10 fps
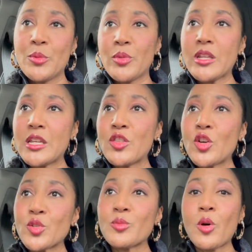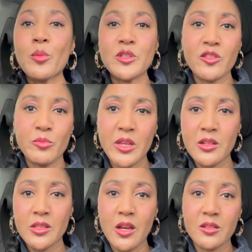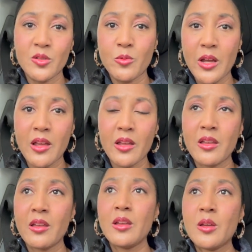But in those moments of being tucked away,